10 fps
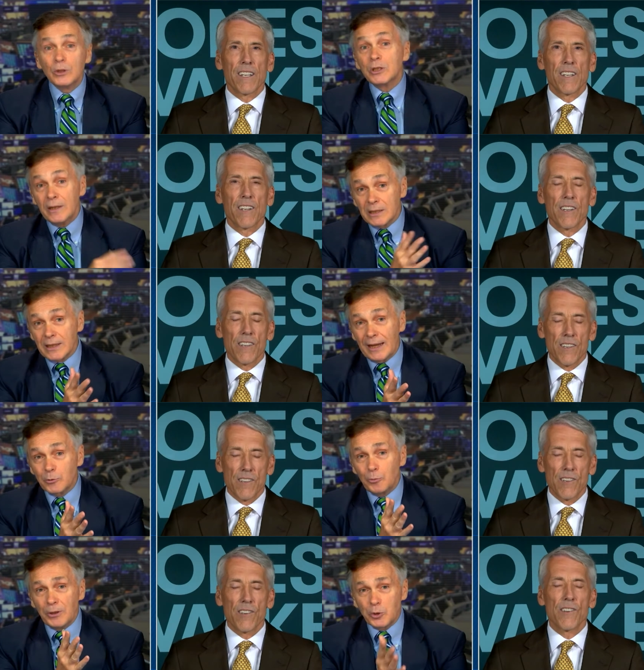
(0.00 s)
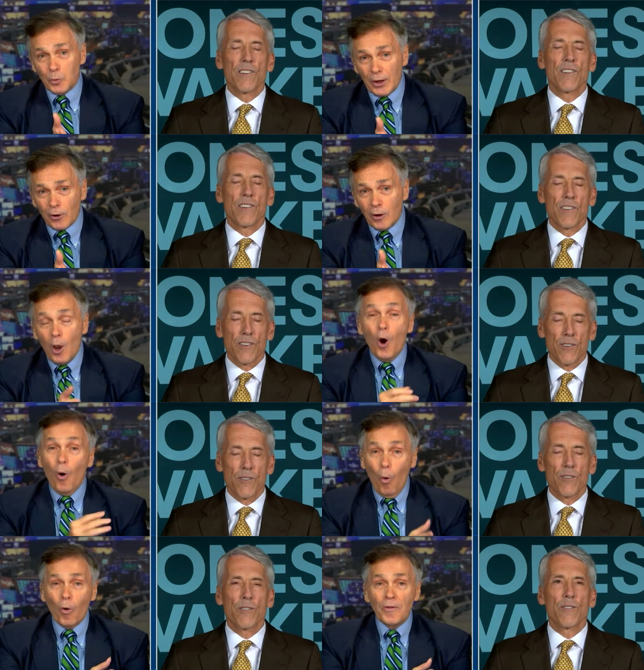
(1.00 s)
Speaker 1: which in this case would be Twitter,
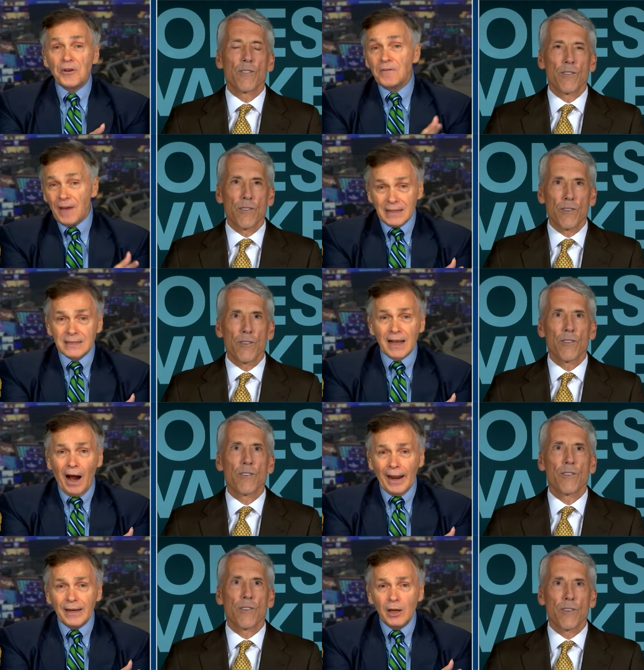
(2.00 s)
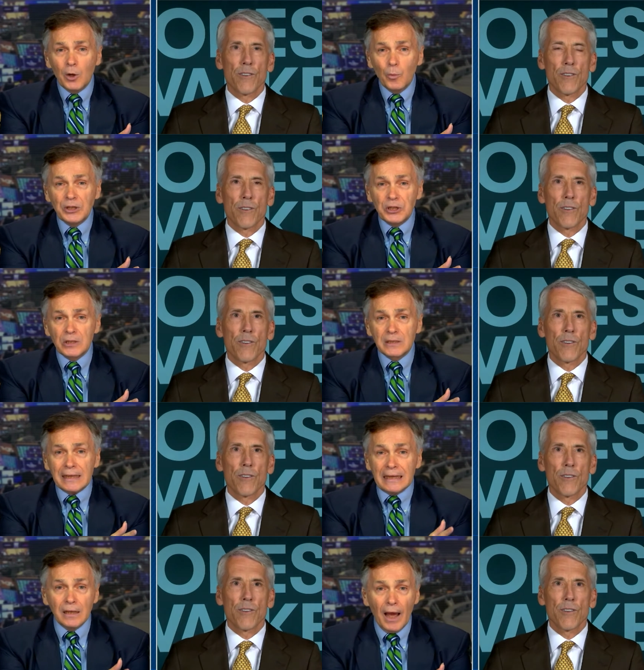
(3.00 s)
or the defense side, which is
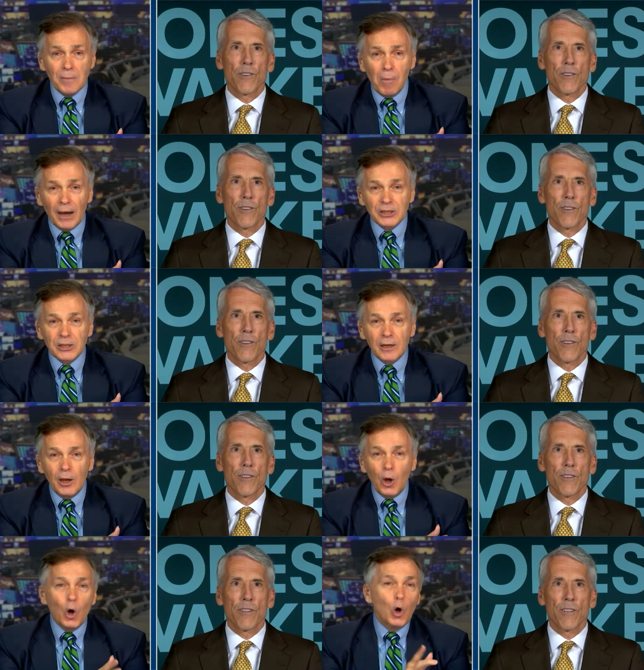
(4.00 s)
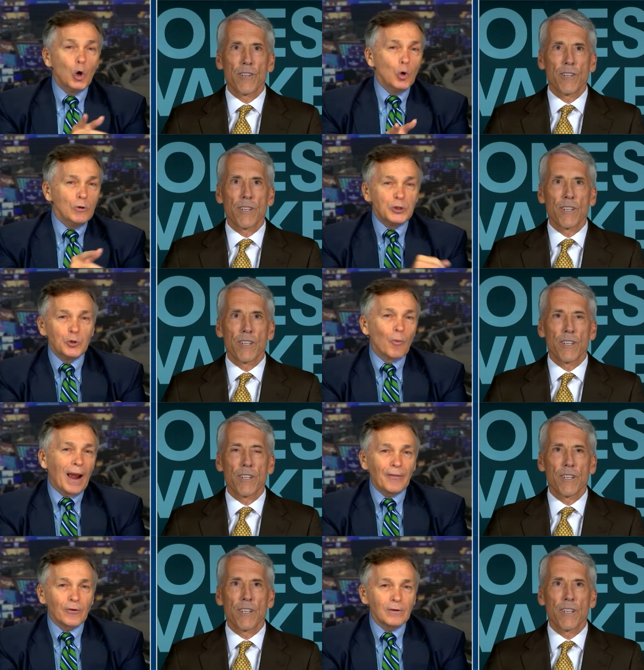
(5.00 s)
Elon Musk, who would you
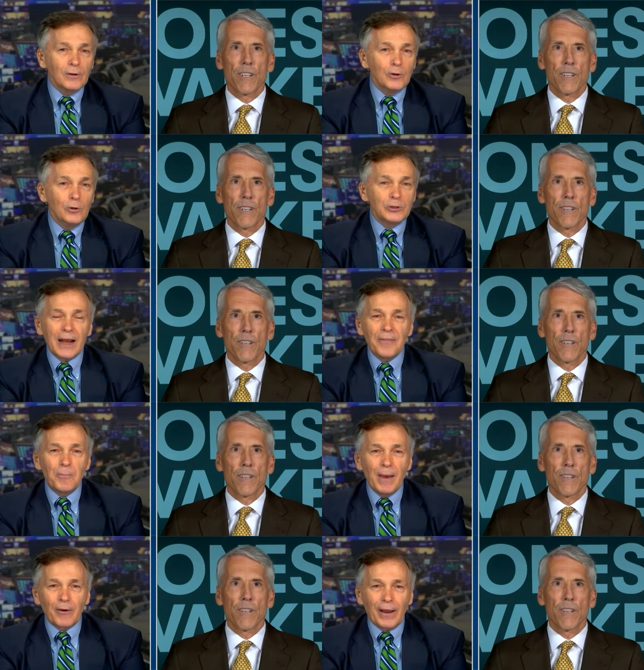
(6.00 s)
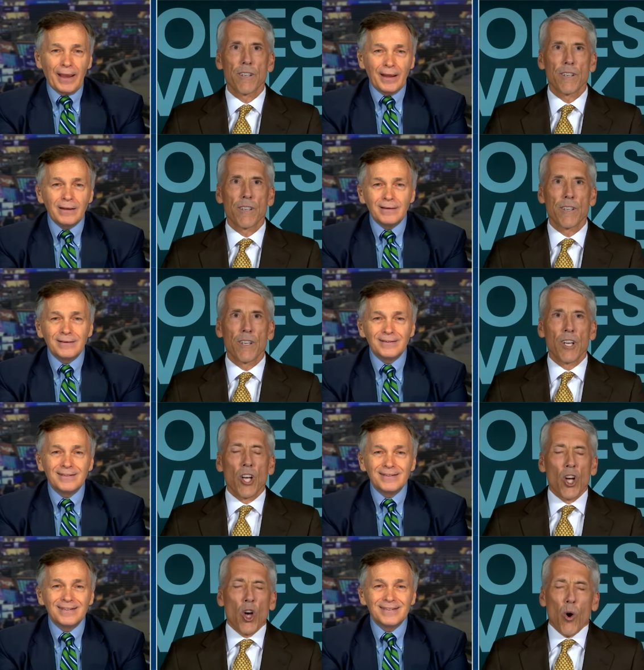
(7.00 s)
rather? Who's got the better hand?
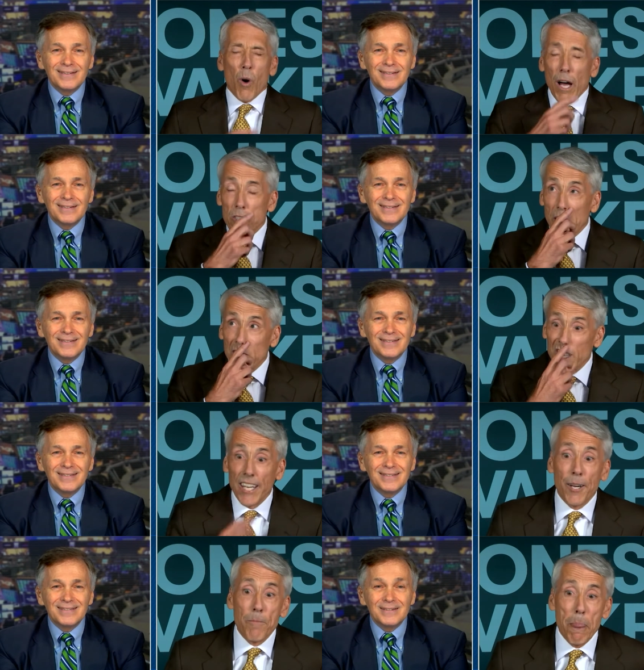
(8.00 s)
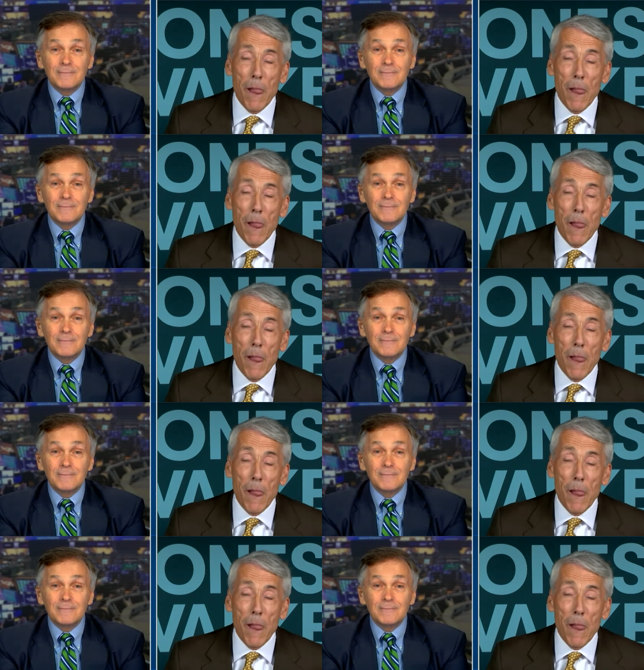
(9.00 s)
Speaker 2: Well, Andre, I'll tell you,